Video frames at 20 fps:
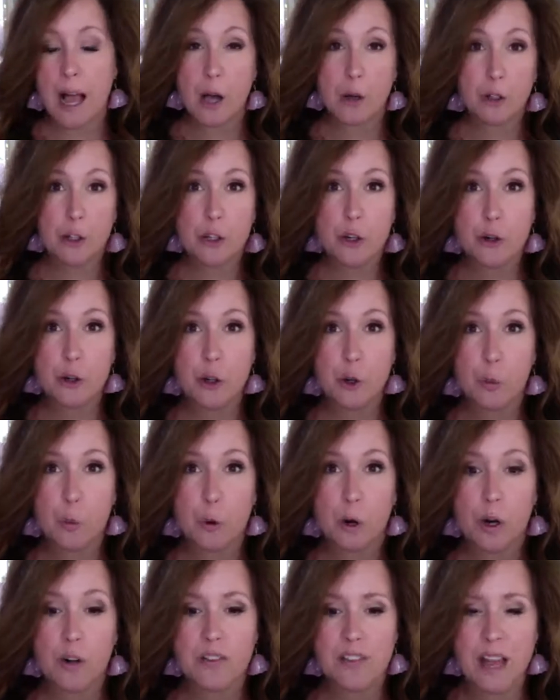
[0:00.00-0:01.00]
to know your
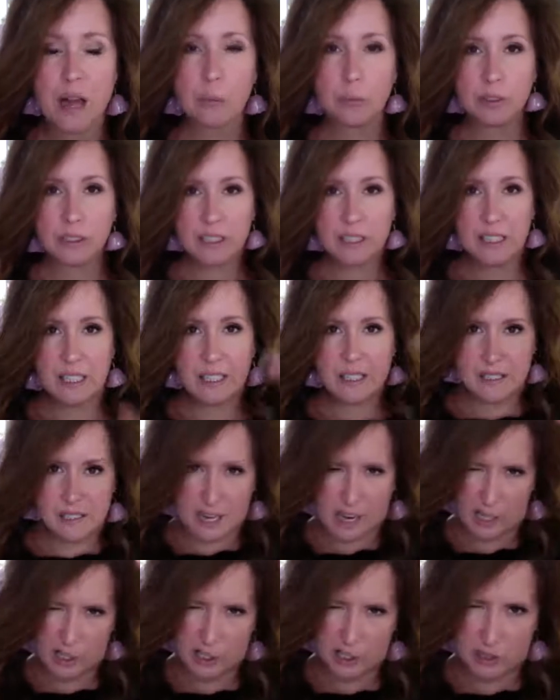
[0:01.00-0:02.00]
worth, that really needs to
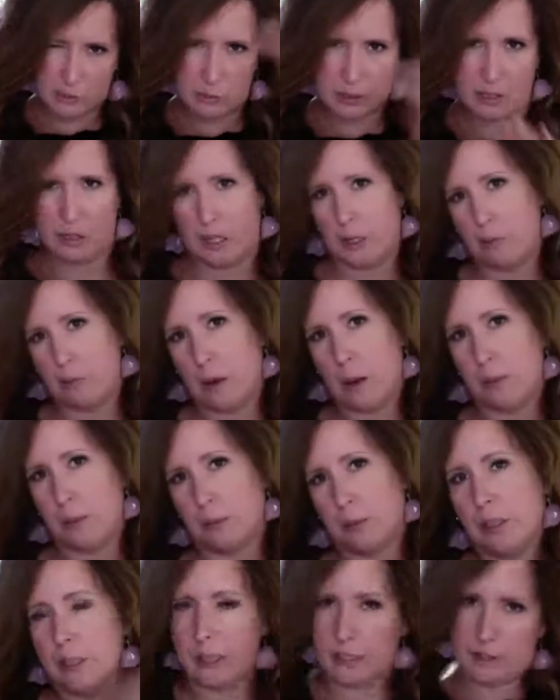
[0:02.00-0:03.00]
actually be
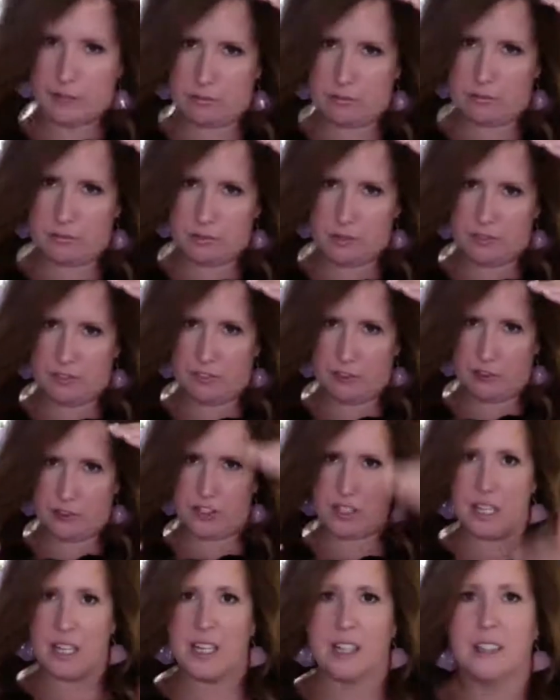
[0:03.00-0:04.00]
probably the
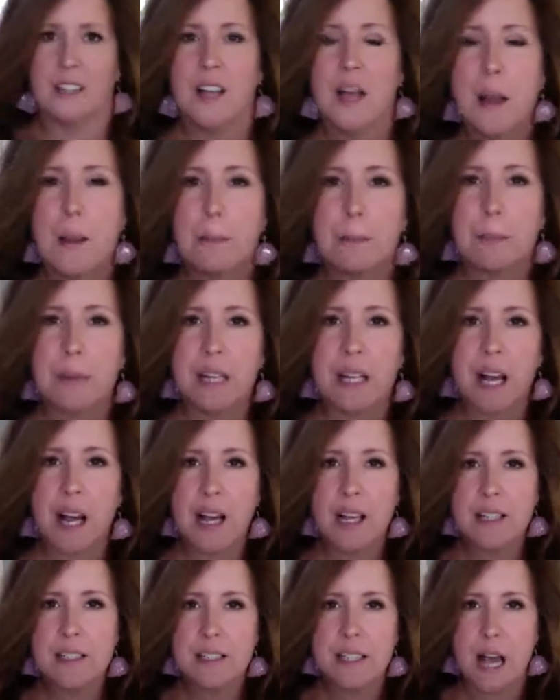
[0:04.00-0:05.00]
first thing,
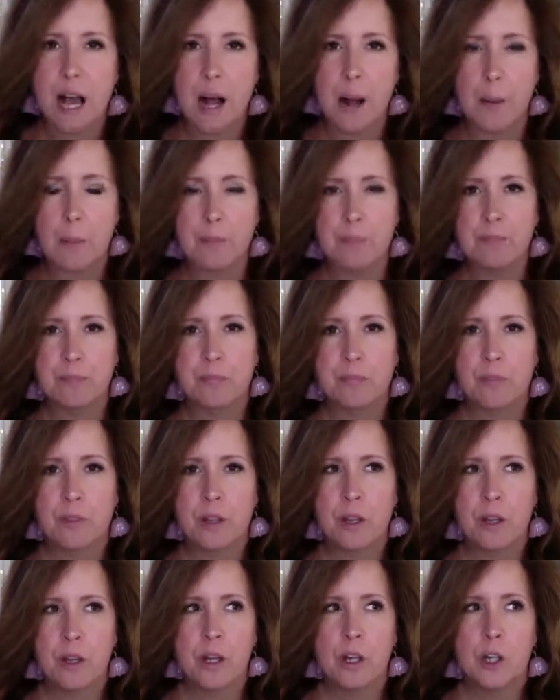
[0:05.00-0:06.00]
because
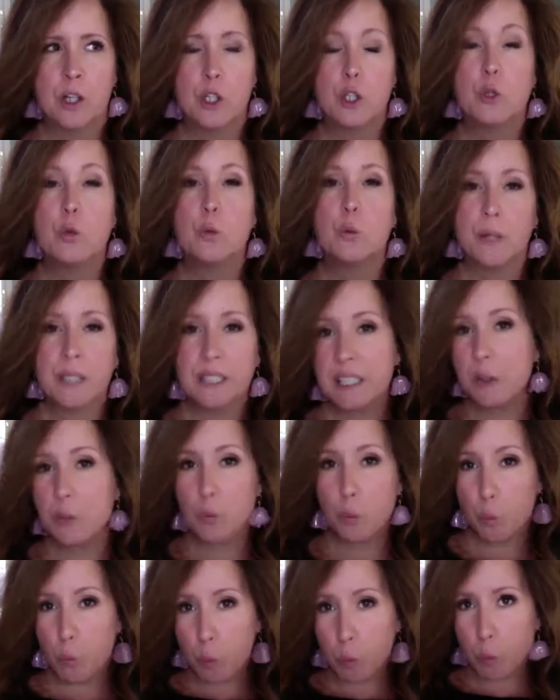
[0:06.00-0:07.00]
you really
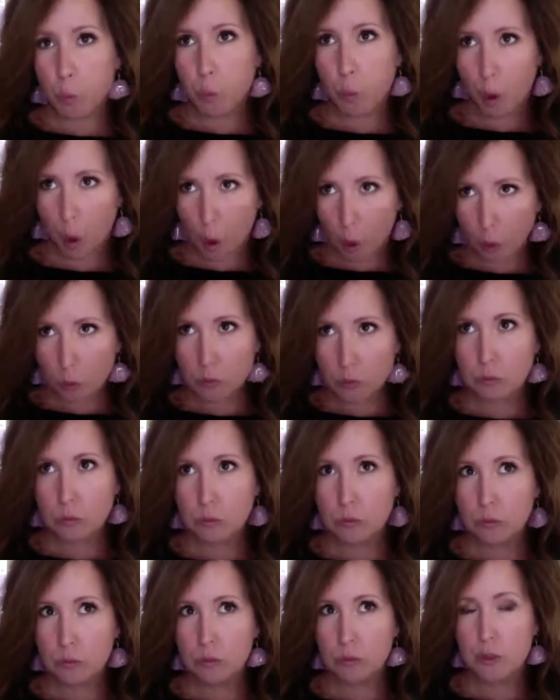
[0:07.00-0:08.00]
won't
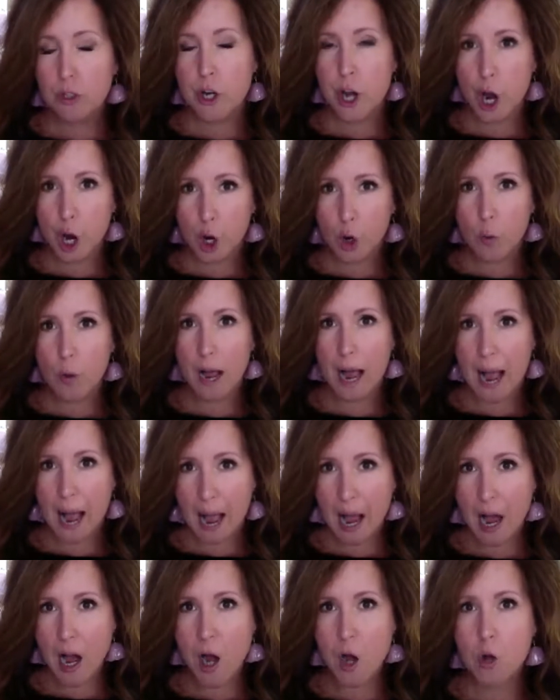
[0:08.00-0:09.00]
know
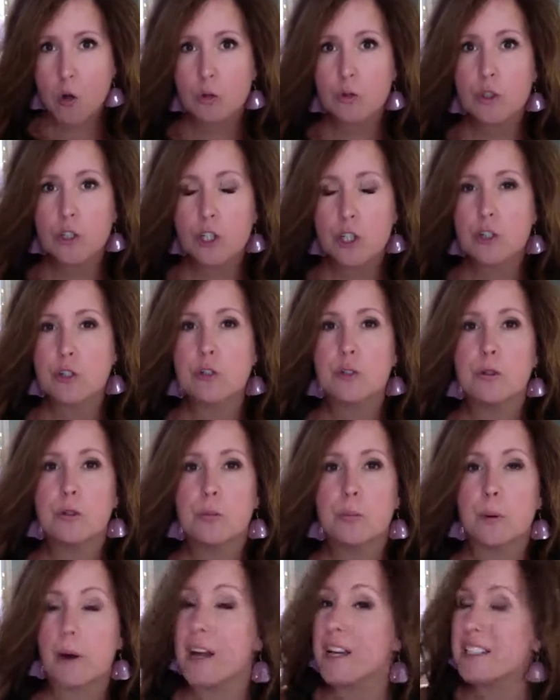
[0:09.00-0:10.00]
how to
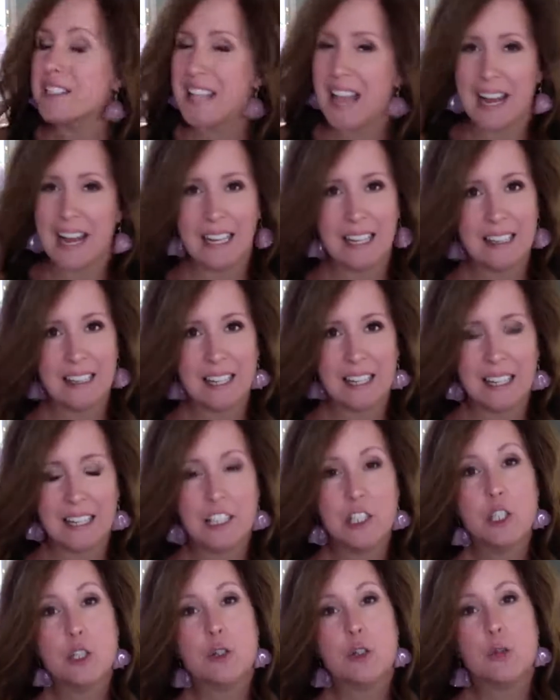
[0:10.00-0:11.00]
price anything
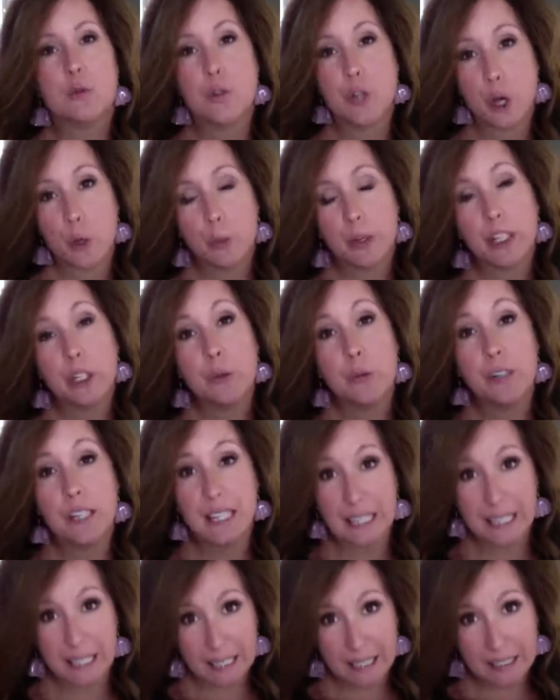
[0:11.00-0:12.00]
until you know what you
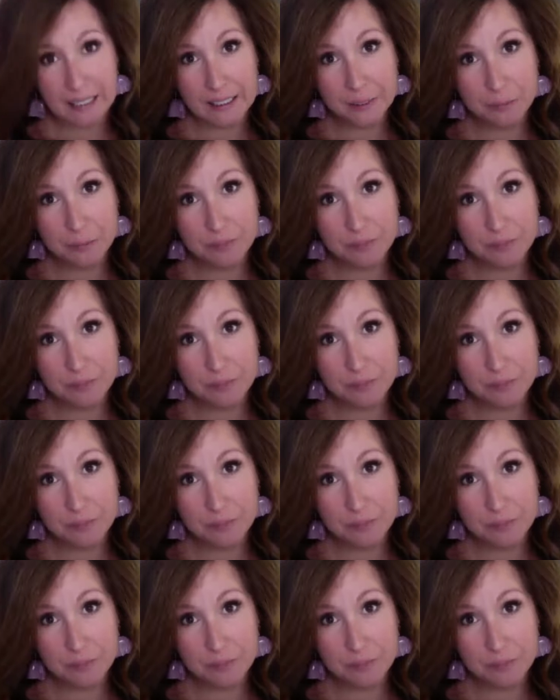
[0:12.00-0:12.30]
need.